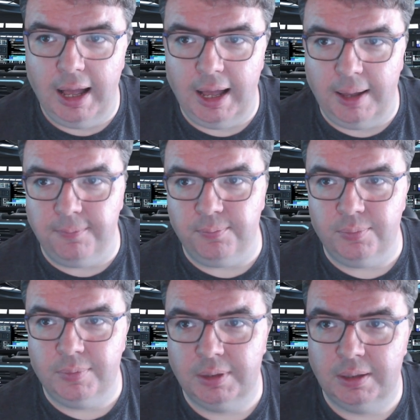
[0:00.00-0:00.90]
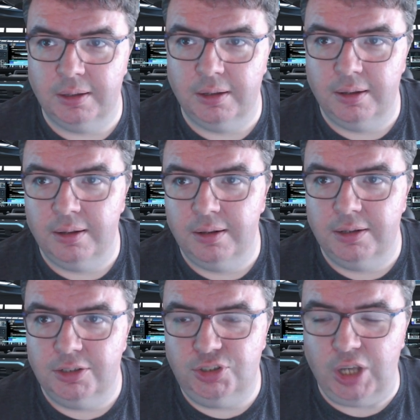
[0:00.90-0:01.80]
Um,
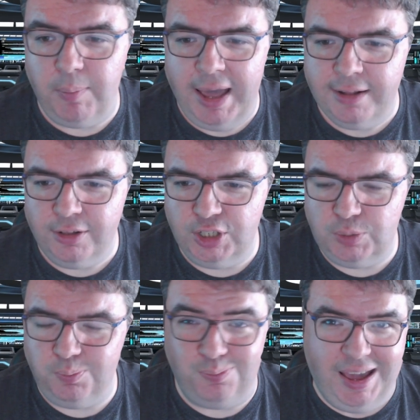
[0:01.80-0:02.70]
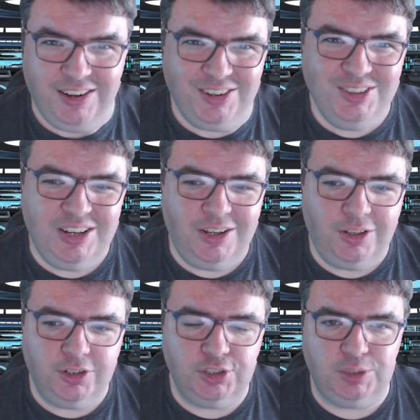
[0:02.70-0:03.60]
some handle this better than
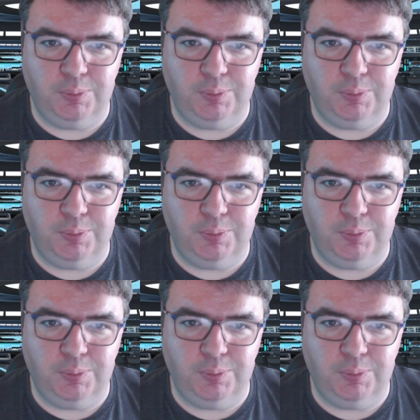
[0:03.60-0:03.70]
others,